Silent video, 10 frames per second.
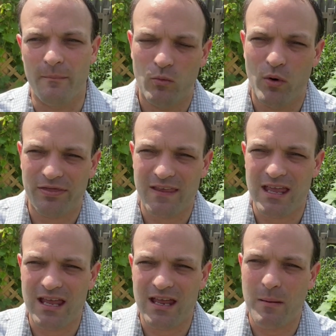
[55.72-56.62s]
with
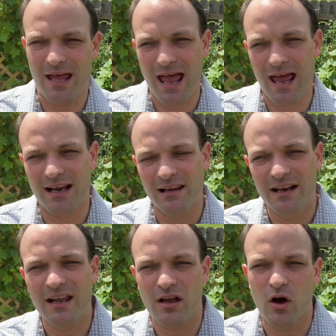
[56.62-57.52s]
the
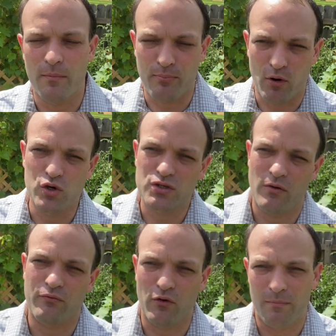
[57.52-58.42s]
analytic approach
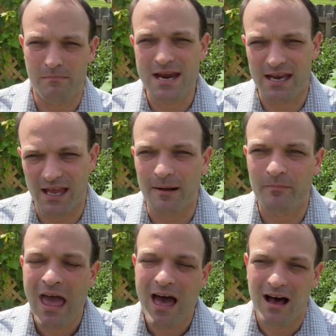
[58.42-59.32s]
for media.
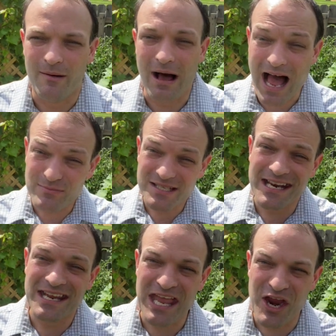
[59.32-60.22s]
I'm
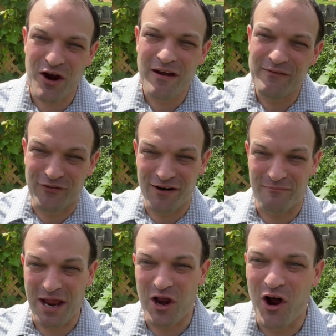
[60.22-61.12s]
standing here in front of
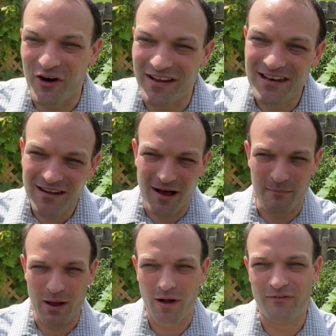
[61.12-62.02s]
my garden.
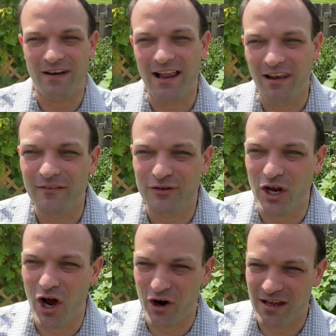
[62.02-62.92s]
My wife and I love to
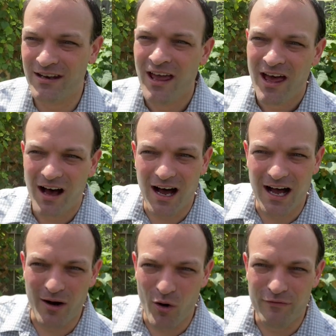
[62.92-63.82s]
garden.
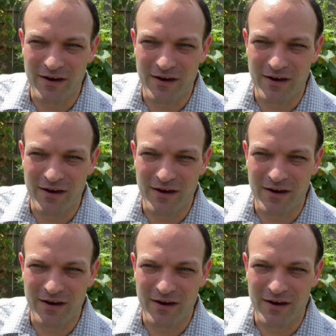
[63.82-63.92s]
Over